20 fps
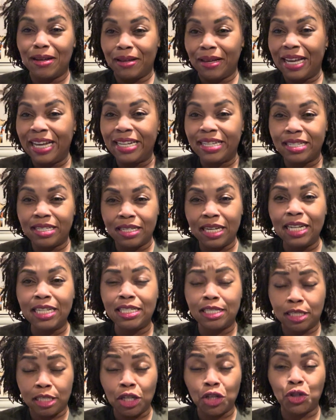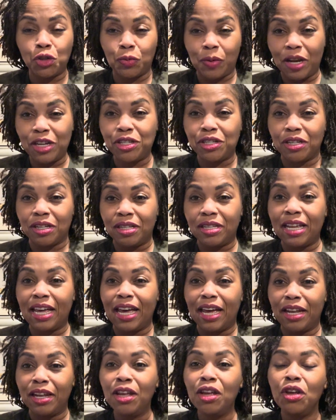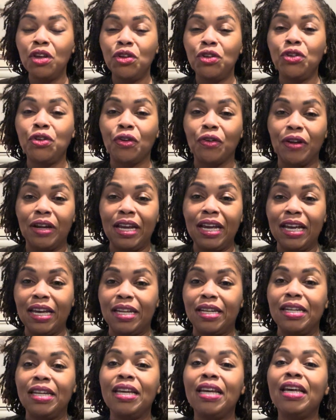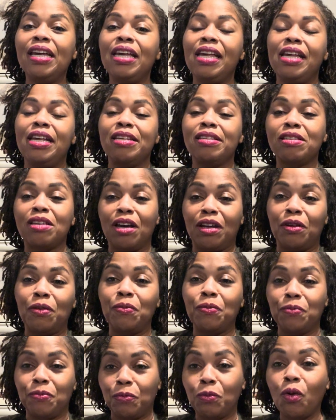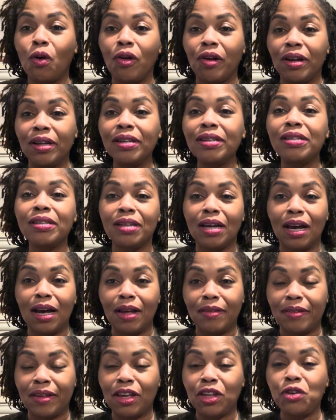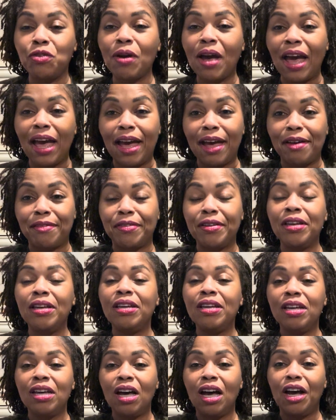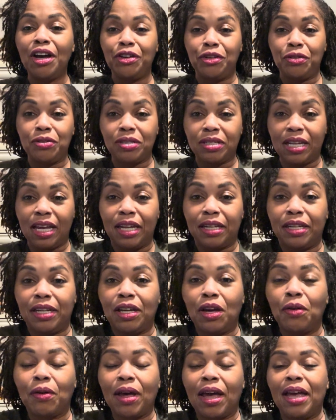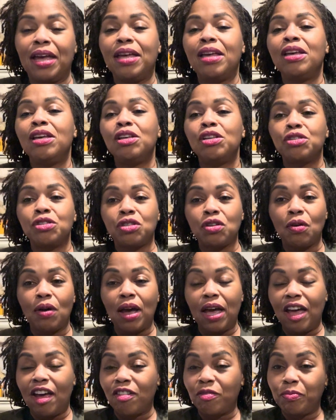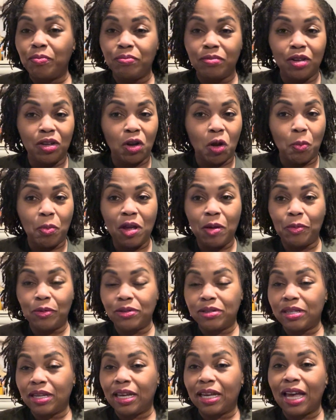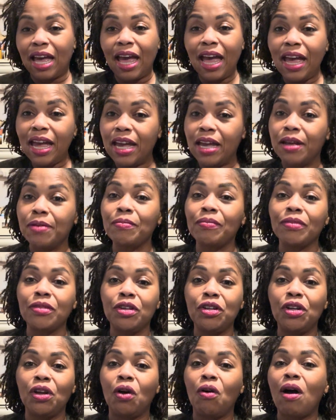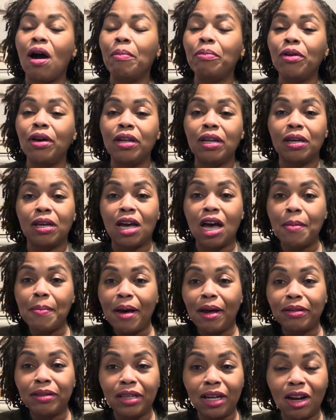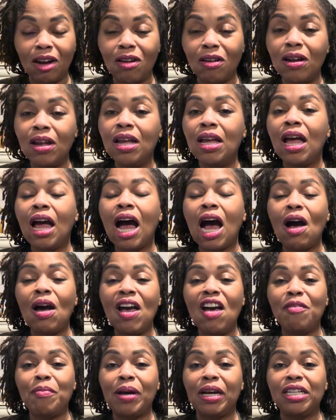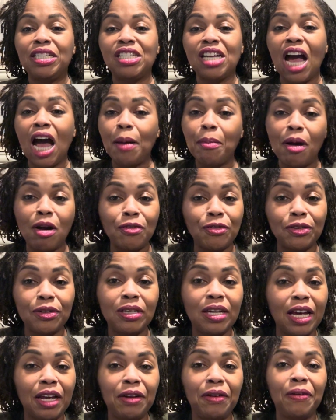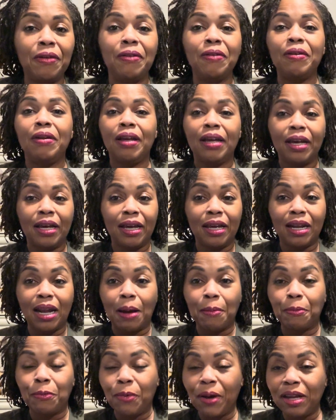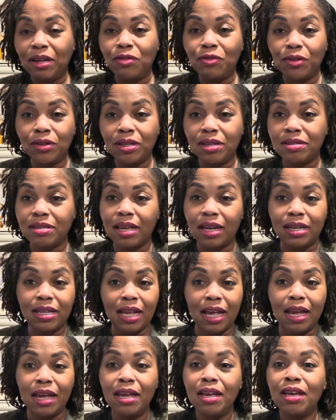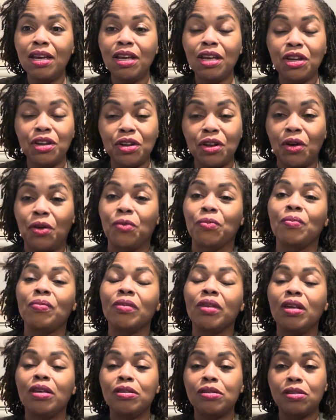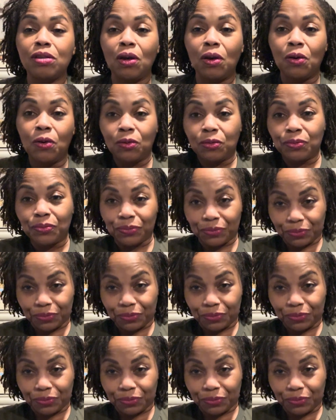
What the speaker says: each situation that you're in is going to warrant that you have understanding. Okay, so I have people saying, "Hey, I'm going to come out there. I have my job offer letter and I'm waiting for this, that, or that, you know. So